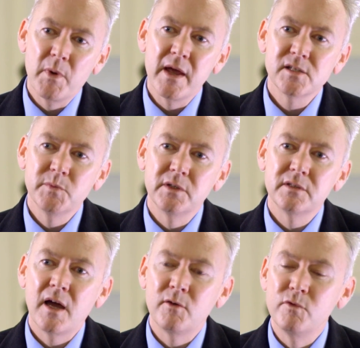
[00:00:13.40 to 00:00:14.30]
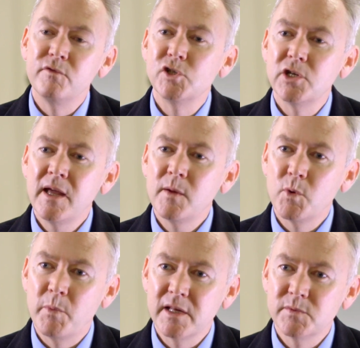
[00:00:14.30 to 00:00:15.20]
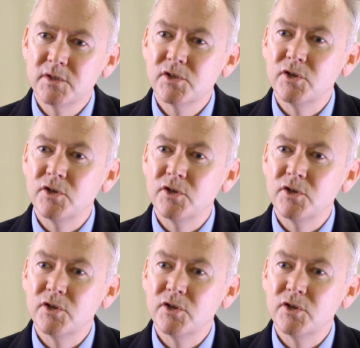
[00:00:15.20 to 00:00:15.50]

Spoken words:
replacement and revision hip replacement